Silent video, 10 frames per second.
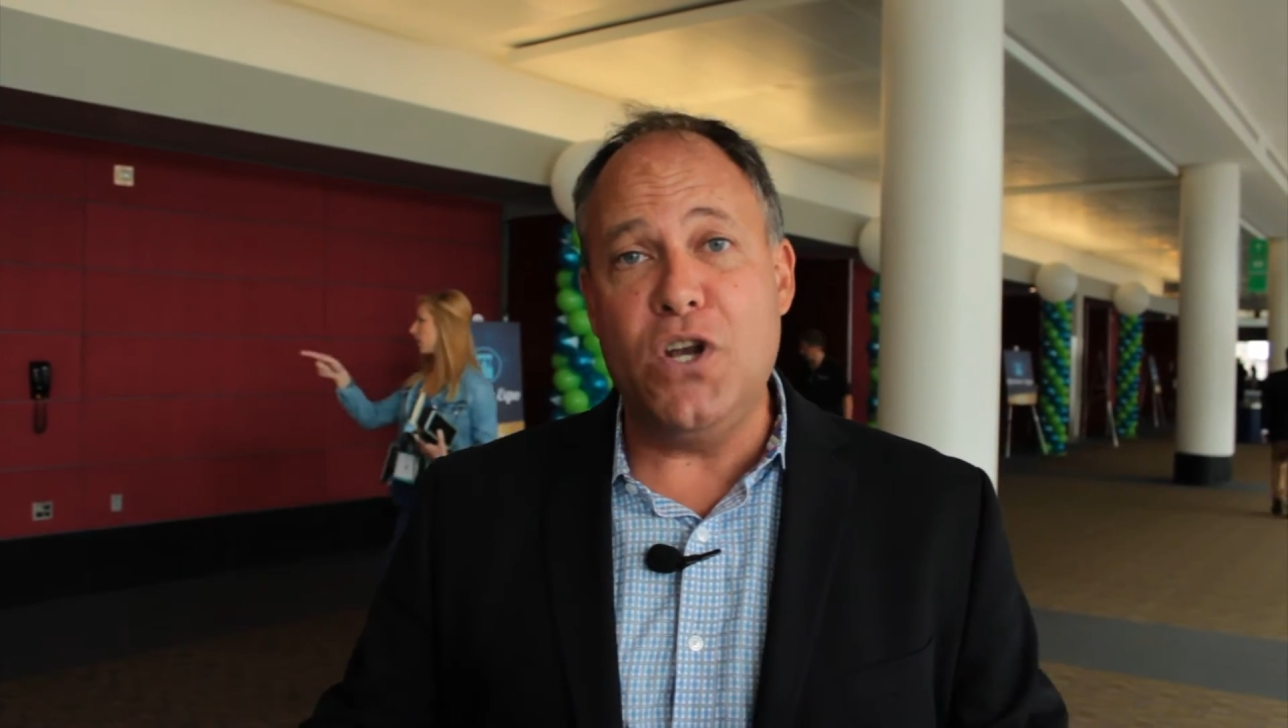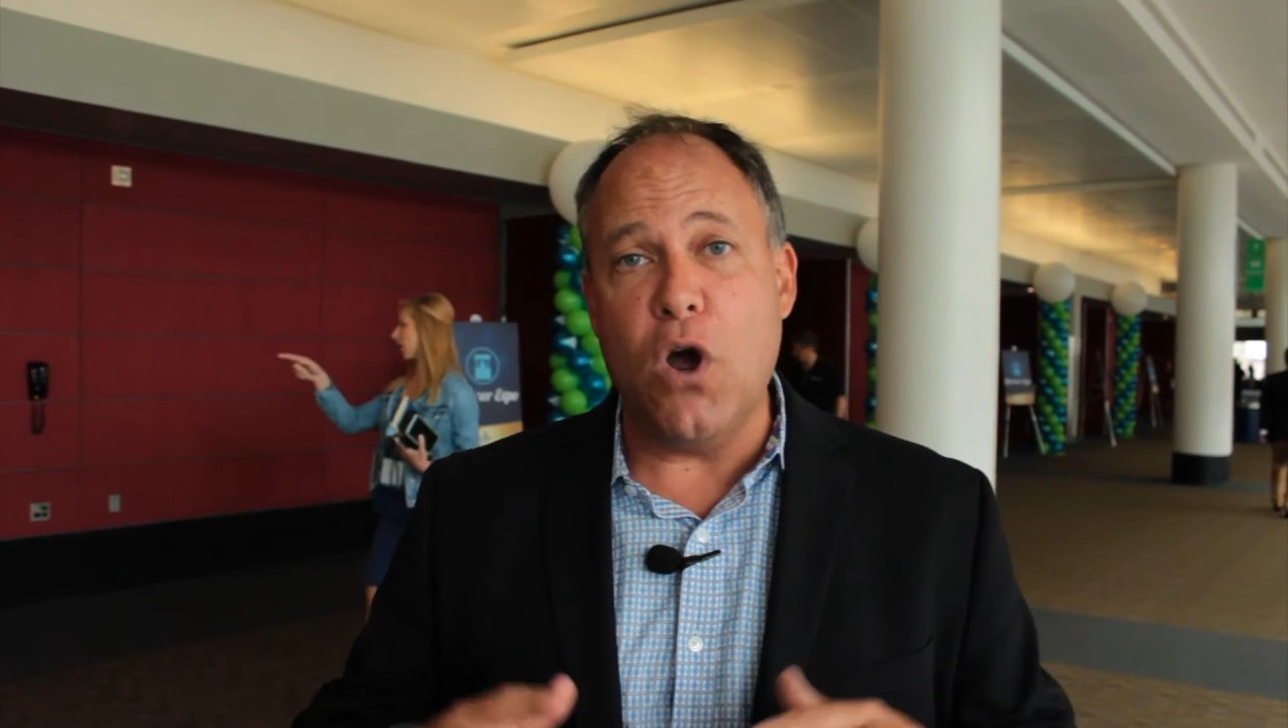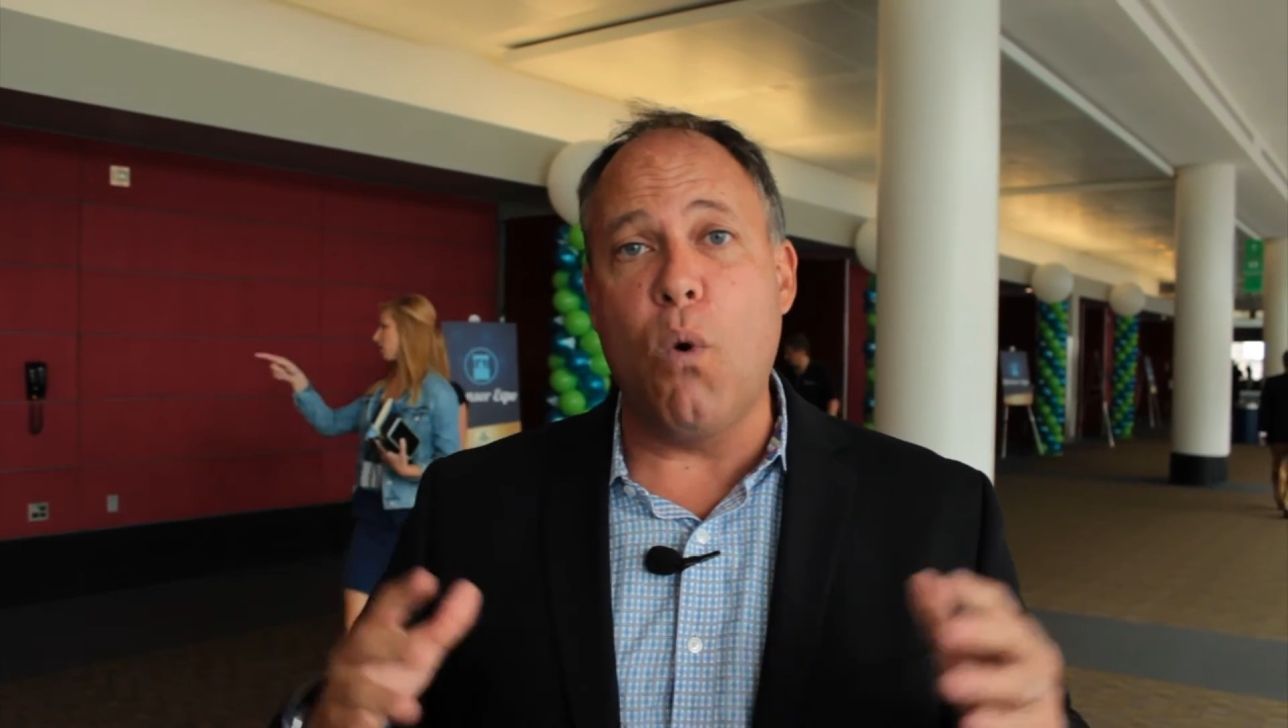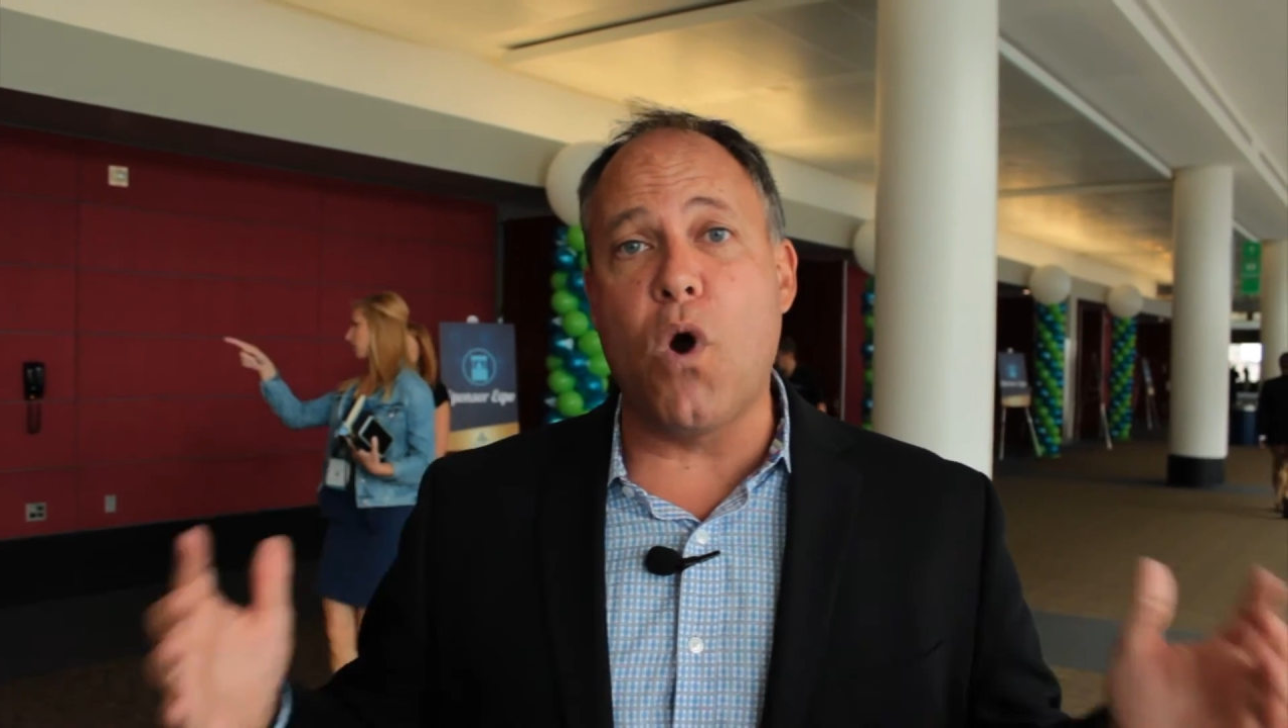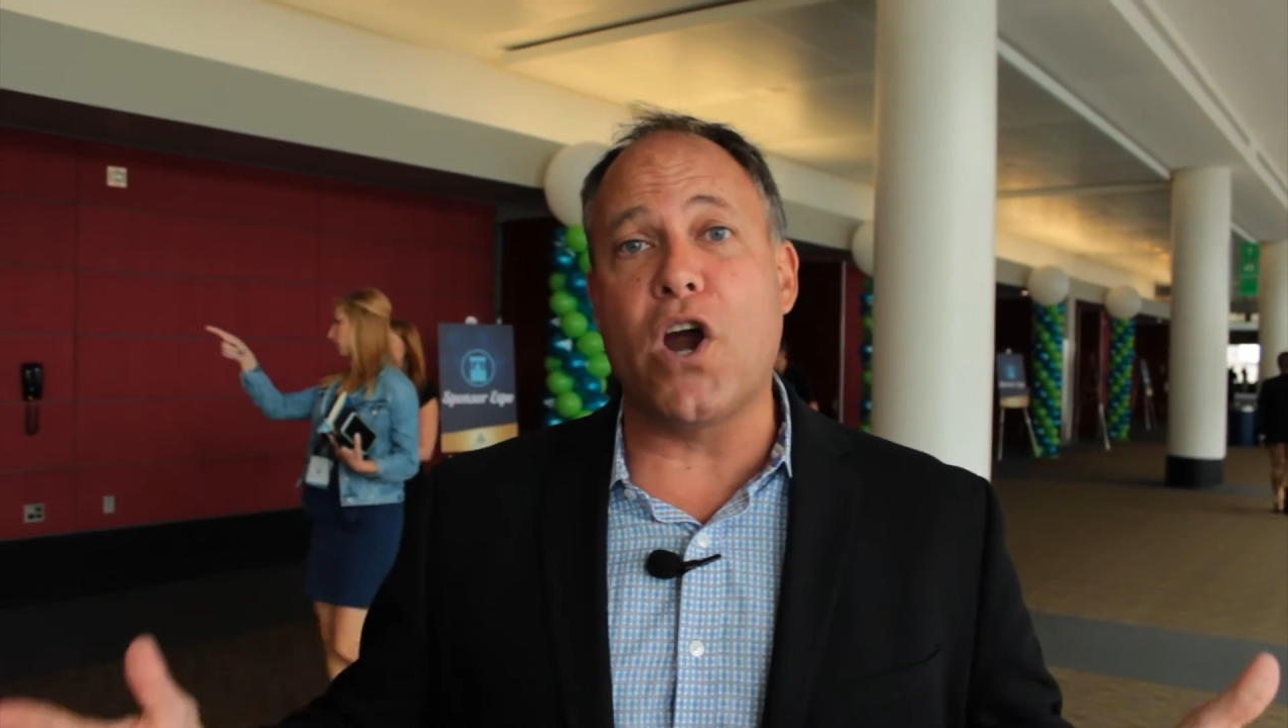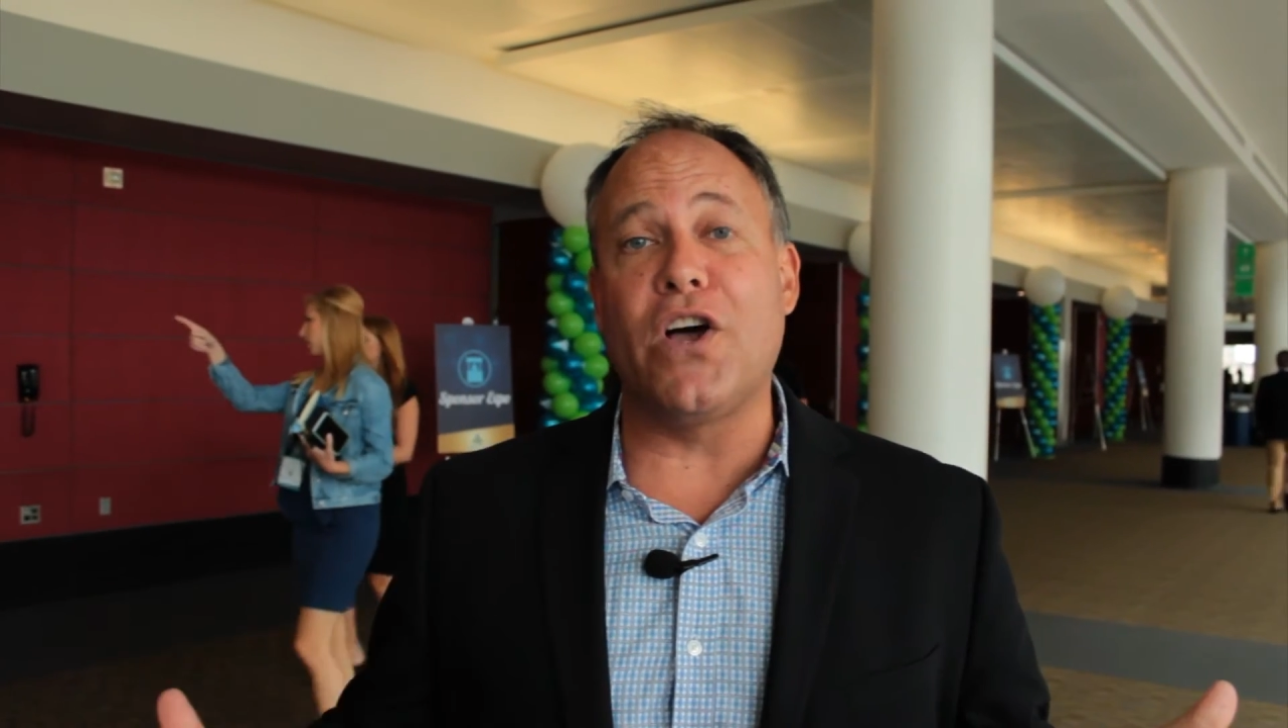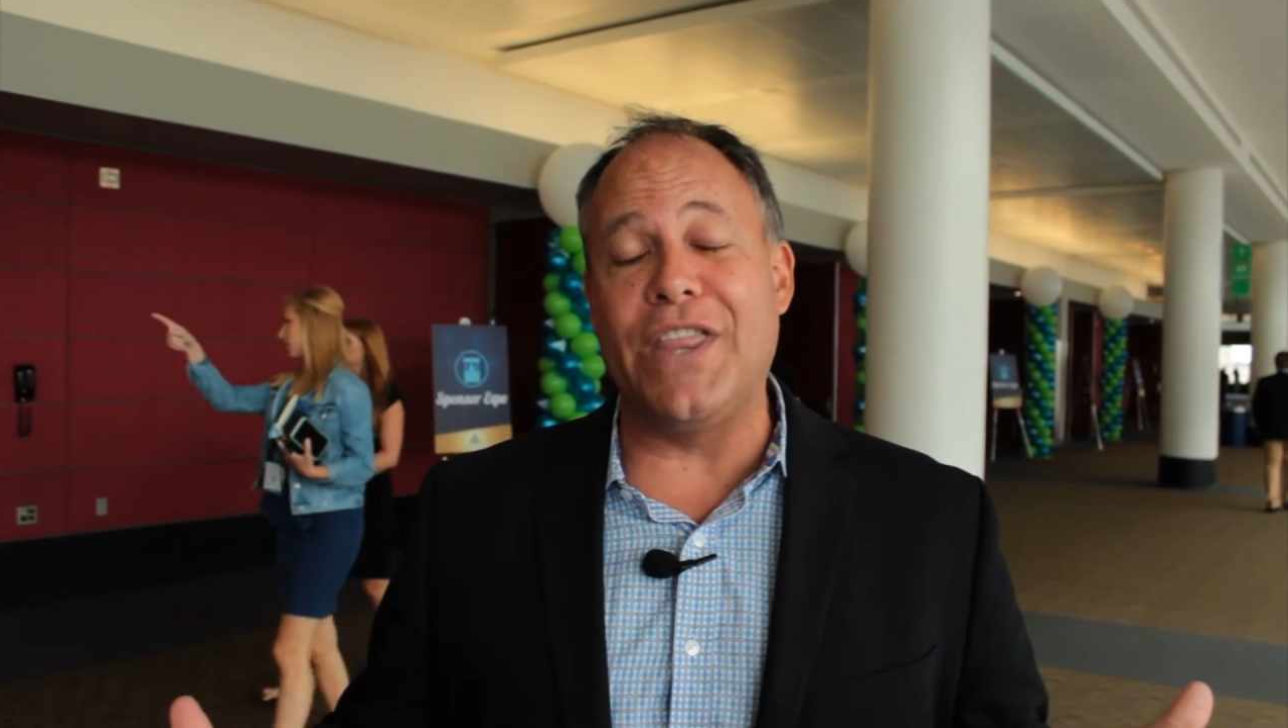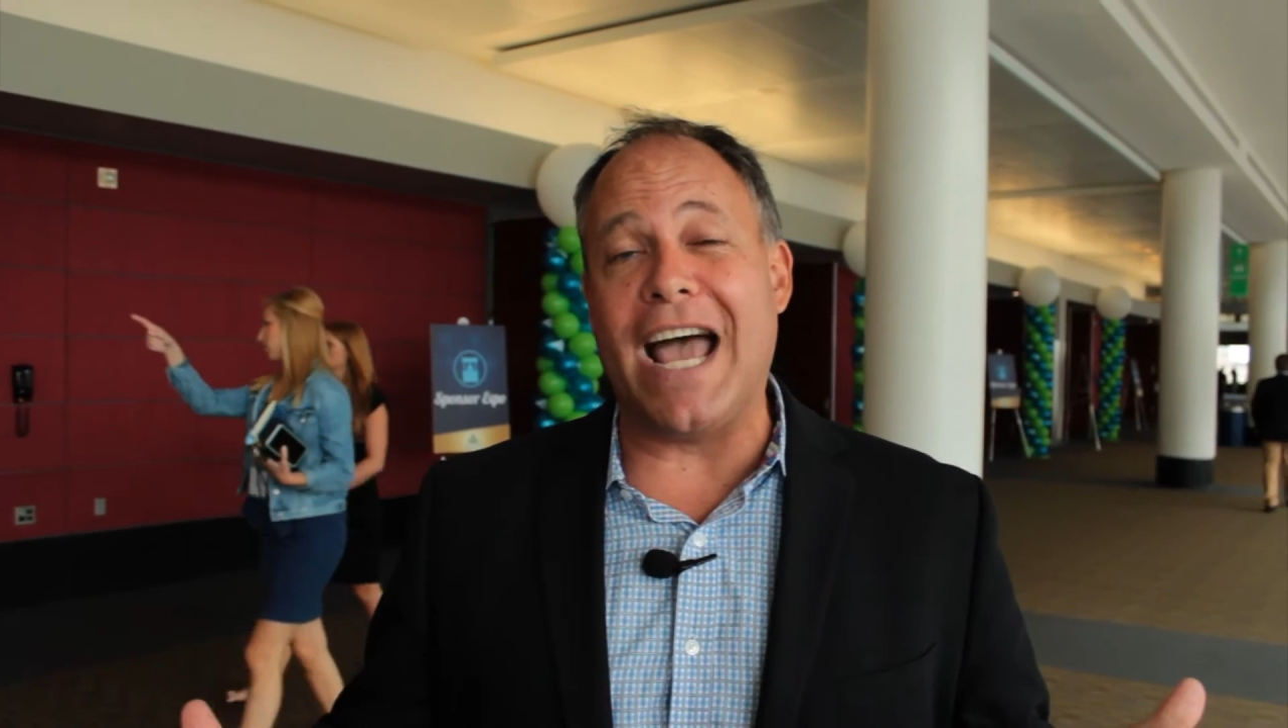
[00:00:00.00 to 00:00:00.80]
no word on